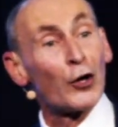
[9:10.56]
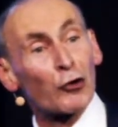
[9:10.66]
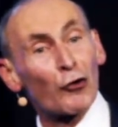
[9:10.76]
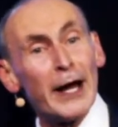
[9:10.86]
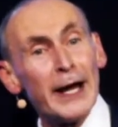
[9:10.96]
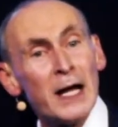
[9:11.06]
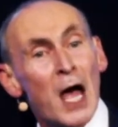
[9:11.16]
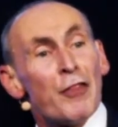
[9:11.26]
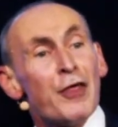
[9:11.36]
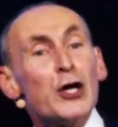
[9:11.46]
agree
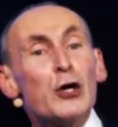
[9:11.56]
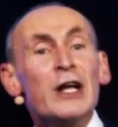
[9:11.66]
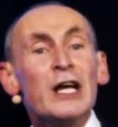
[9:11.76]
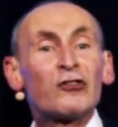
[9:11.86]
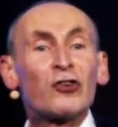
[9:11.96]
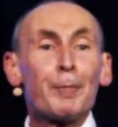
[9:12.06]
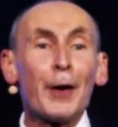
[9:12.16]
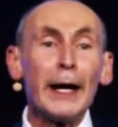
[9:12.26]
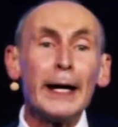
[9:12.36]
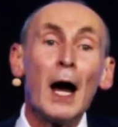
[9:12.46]
that you need to
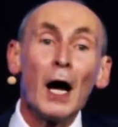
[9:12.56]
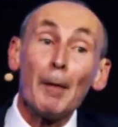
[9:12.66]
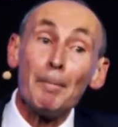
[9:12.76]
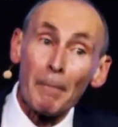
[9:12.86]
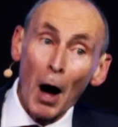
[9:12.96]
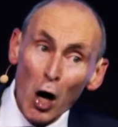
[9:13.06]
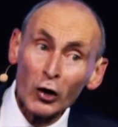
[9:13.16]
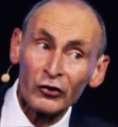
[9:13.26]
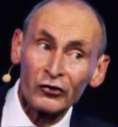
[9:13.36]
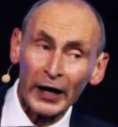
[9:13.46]
be
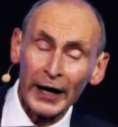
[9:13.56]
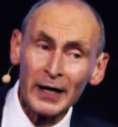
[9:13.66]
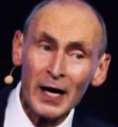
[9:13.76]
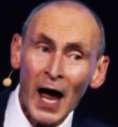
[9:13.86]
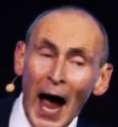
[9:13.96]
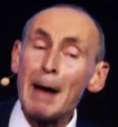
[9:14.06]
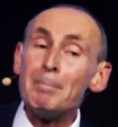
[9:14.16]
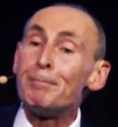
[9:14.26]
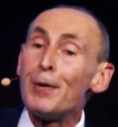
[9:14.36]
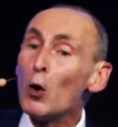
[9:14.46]
marketing
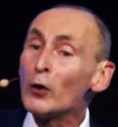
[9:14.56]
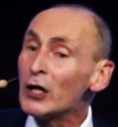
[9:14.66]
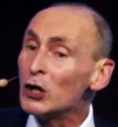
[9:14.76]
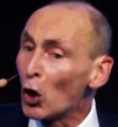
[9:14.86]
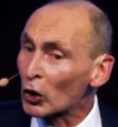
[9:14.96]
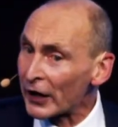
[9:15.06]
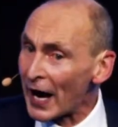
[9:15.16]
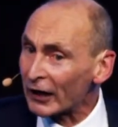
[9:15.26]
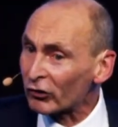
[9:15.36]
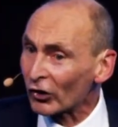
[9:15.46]
and building your
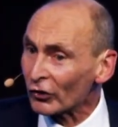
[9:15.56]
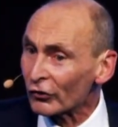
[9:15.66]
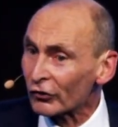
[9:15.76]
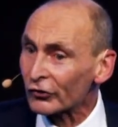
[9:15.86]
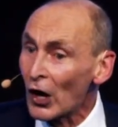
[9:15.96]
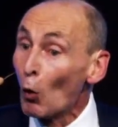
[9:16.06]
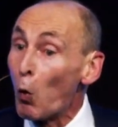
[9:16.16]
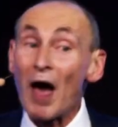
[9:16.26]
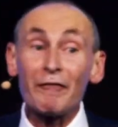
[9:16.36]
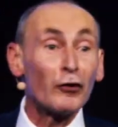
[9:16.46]
connections,
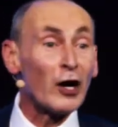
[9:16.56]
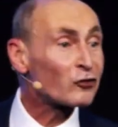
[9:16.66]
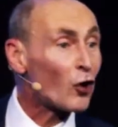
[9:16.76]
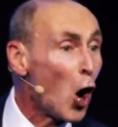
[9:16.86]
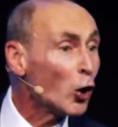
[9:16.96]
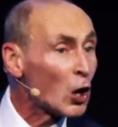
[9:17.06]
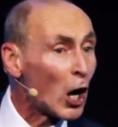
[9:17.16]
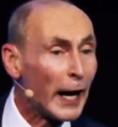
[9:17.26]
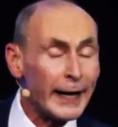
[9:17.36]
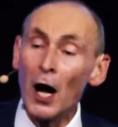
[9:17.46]
whether it's
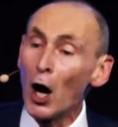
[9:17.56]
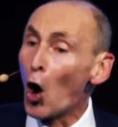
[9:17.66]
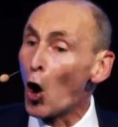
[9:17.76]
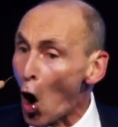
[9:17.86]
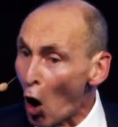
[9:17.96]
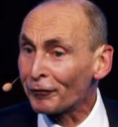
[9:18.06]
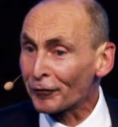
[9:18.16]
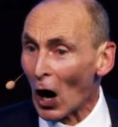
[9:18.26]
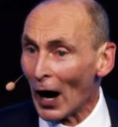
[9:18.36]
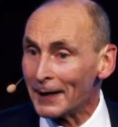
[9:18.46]
online or
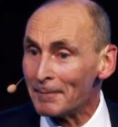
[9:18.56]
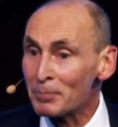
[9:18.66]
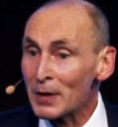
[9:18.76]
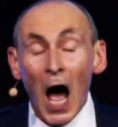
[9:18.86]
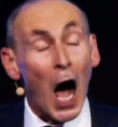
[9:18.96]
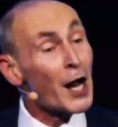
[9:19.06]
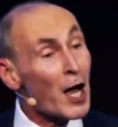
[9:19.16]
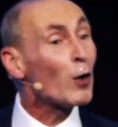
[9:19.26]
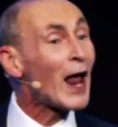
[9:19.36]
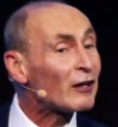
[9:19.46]
offline. And I
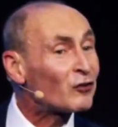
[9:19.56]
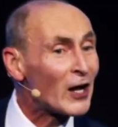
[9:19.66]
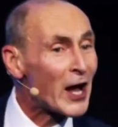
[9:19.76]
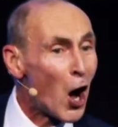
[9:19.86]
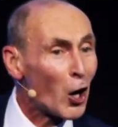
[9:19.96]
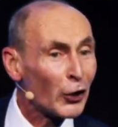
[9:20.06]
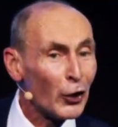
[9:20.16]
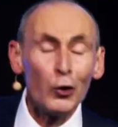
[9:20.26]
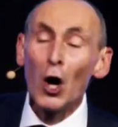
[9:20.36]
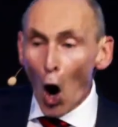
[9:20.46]
would actually
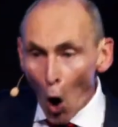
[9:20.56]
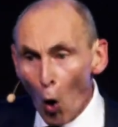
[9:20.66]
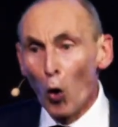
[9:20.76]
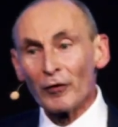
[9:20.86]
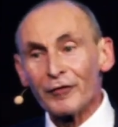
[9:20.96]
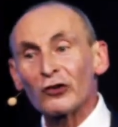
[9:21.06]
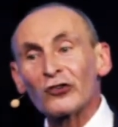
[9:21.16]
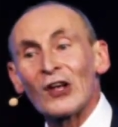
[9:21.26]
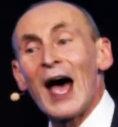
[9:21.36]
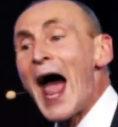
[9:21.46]
argue all of
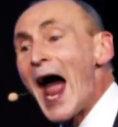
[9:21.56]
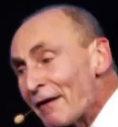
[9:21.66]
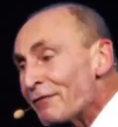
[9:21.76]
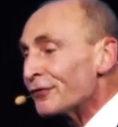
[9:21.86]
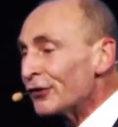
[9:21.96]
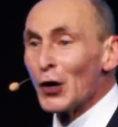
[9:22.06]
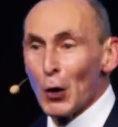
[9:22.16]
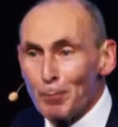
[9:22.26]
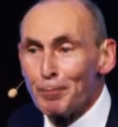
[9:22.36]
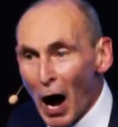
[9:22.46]
us have to
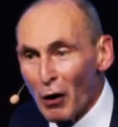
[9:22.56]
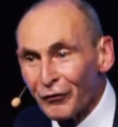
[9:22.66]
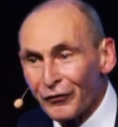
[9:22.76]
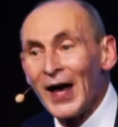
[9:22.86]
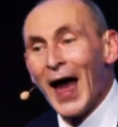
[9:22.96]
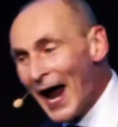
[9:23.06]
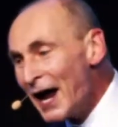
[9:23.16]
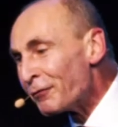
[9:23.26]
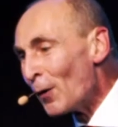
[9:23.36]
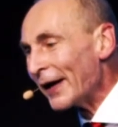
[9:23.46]
do both
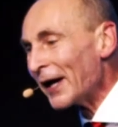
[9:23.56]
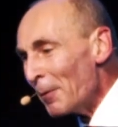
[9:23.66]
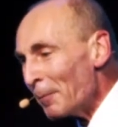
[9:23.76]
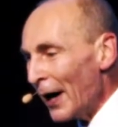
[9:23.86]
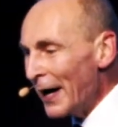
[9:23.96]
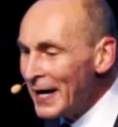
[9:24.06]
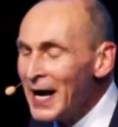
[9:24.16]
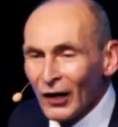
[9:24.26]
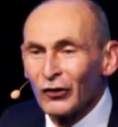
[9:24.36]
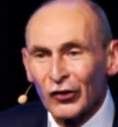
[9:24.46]
if we're going to be
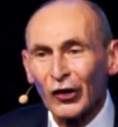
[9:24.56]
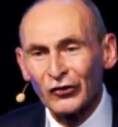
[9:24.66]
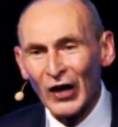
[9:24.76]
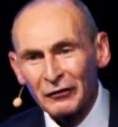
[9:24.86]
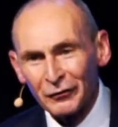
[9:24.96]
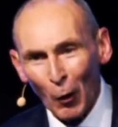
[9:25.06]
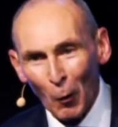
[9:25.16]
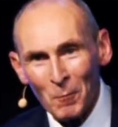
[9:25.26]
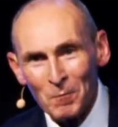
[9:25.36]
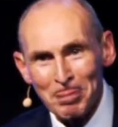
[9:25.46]
successful.
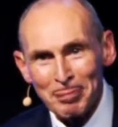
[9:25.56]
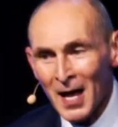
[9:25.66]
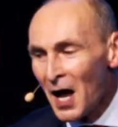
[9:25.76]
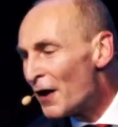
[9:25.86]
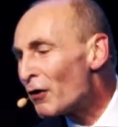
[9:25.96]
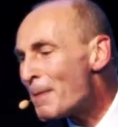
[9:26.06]
There are